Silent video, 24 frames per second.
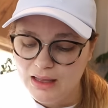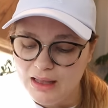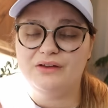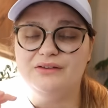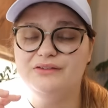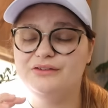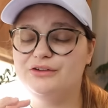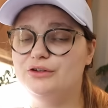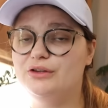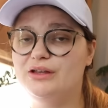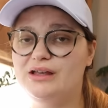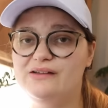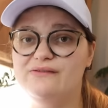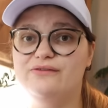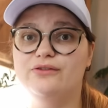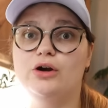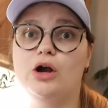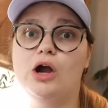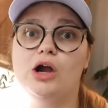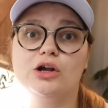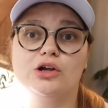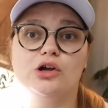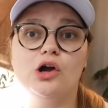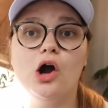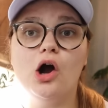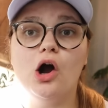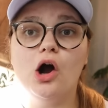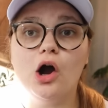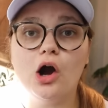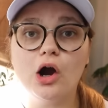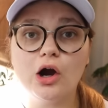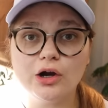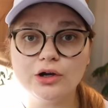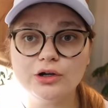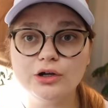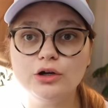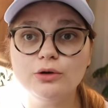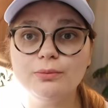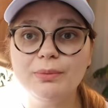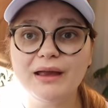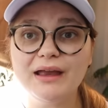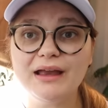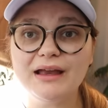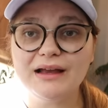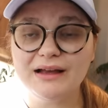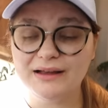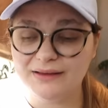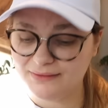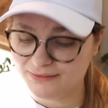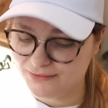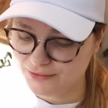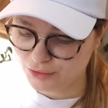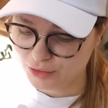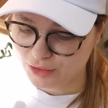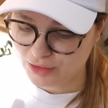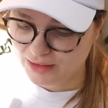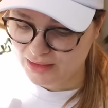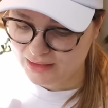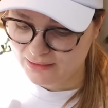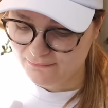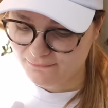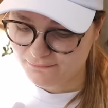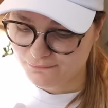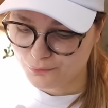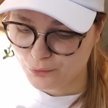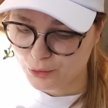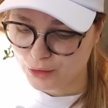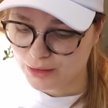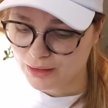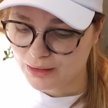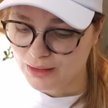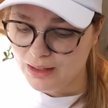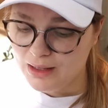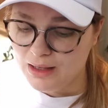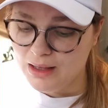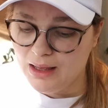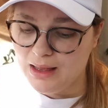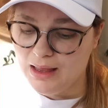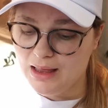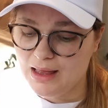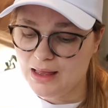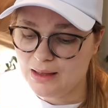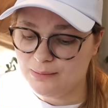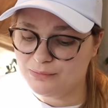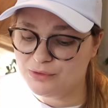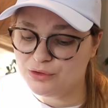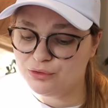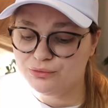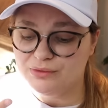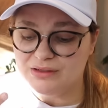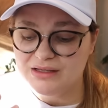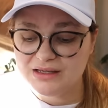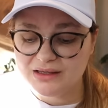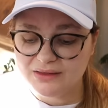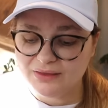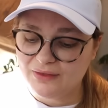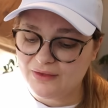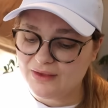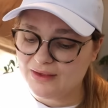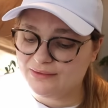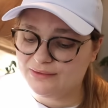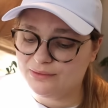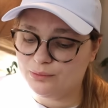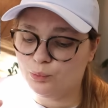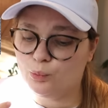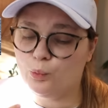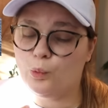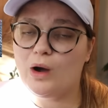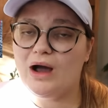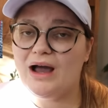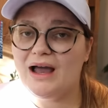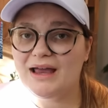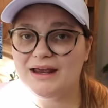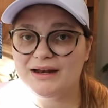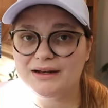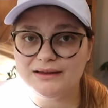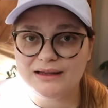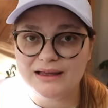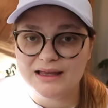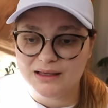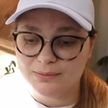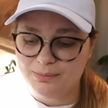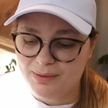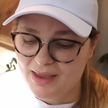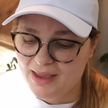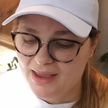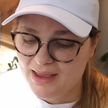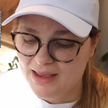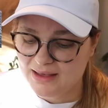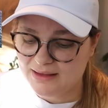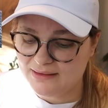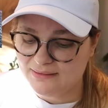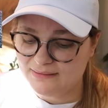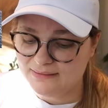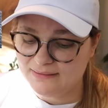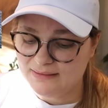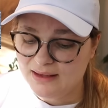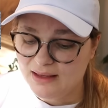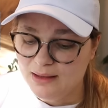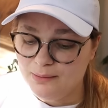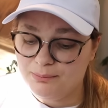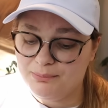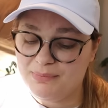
Things you're looking for are cargo pants, you're looking for um, unique things, wide leg pants.